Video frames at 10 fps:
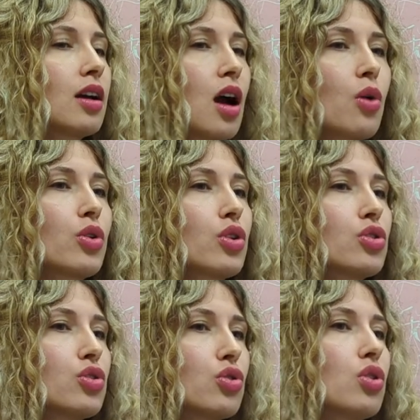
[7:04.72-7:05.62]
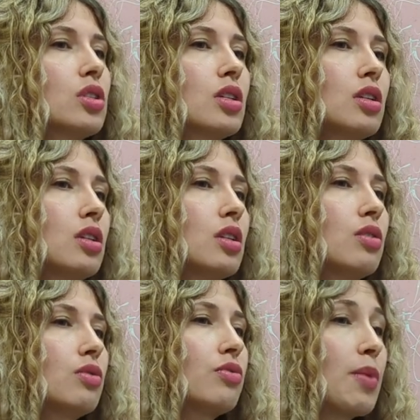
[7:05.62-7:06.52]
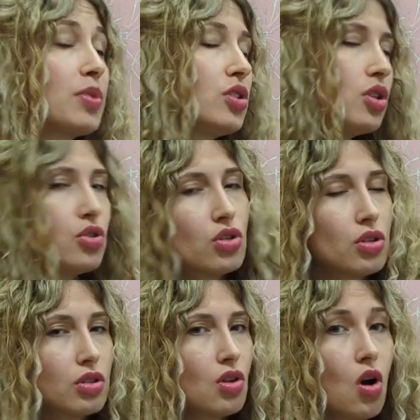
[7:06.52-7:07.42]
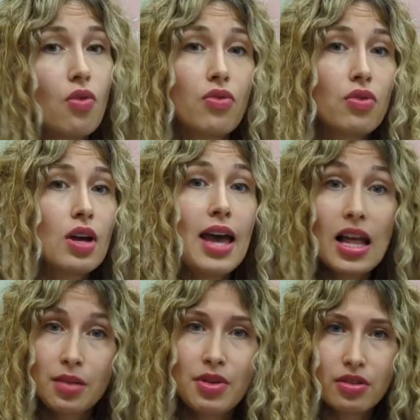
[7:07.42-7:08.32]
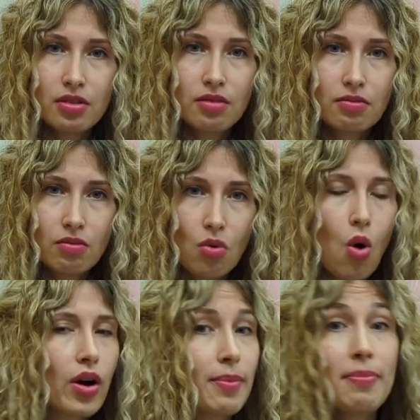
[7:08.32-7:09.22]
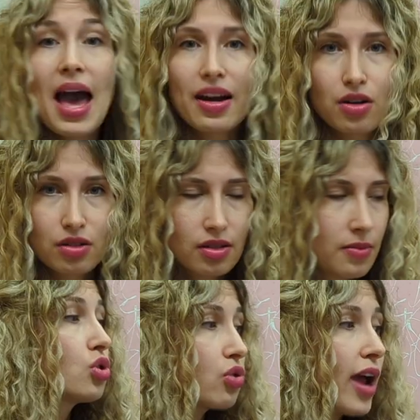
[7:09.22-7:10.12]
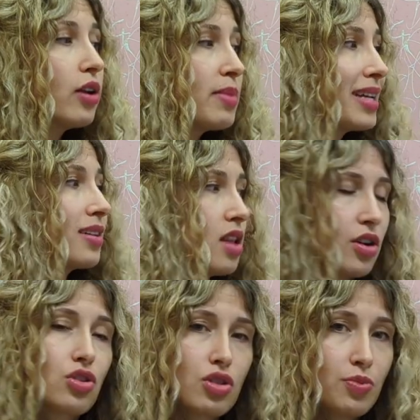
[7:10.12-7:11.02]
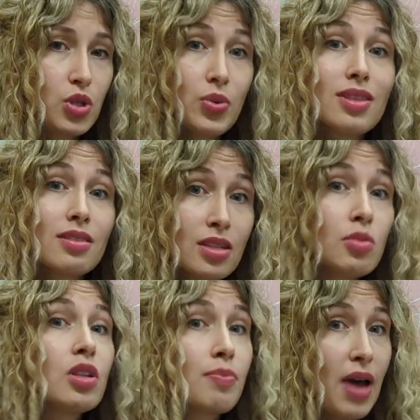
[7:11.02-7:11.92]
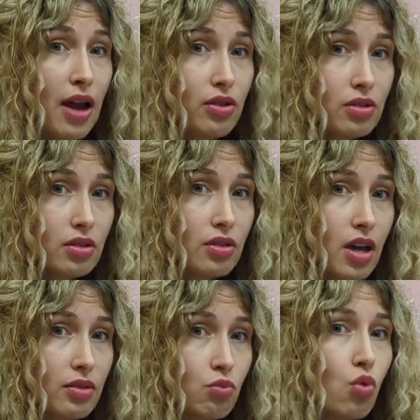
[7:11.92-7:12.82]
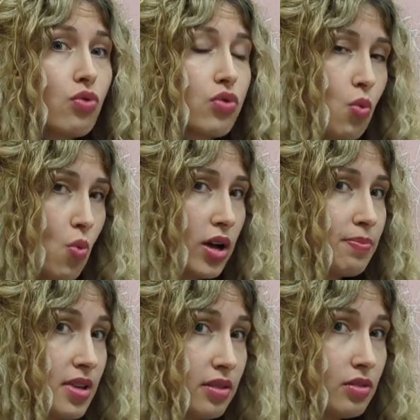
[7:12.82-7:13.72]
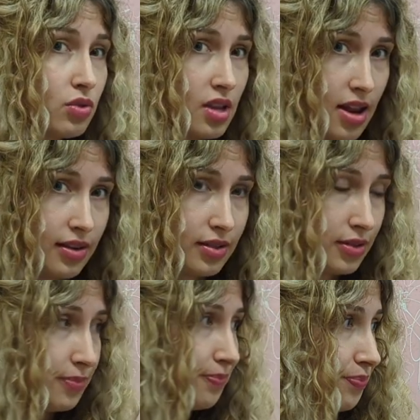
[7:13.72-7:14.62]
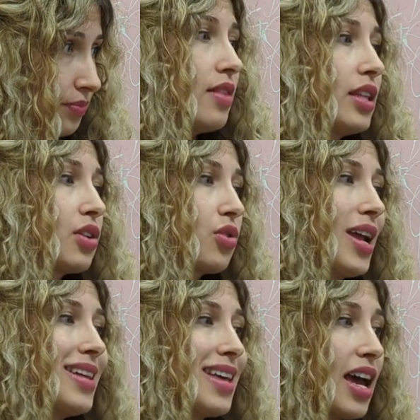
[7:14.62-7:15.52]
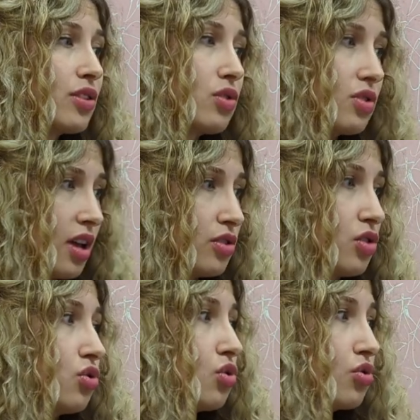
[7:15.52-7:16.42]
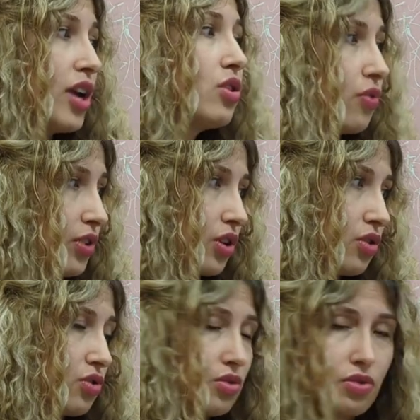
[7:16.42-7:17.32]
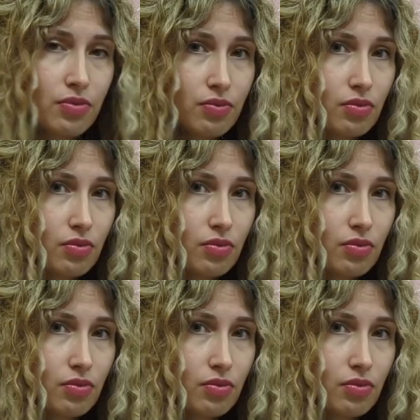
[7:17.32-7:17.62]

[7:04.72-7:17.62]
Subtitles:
to encounter certain repetition of elements or patterns. So try to make connections between similar patterns that move from one piece to the next. And then create exercises to train your fingers,